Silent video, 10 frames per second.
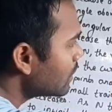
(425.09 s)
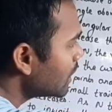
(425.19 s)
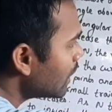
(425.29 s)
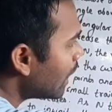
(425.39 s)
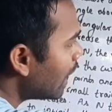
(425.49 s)

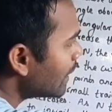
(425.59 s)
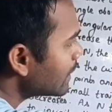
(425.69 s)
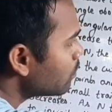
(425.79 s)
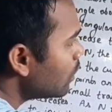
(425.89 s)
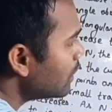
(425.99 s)
there are
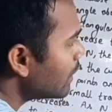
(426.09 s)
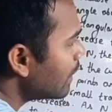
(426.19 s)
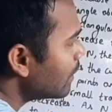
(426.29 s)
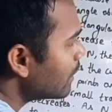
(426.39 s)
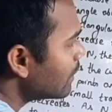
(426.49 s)
small
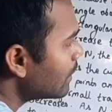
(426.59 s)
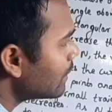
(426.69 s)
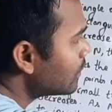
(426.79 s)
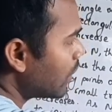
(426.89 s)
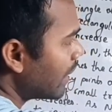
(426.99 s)

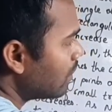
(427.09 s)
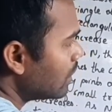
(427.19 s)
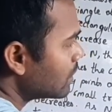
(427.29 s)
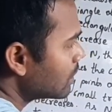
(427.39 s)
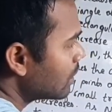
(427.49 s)

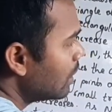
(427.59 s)
triangles,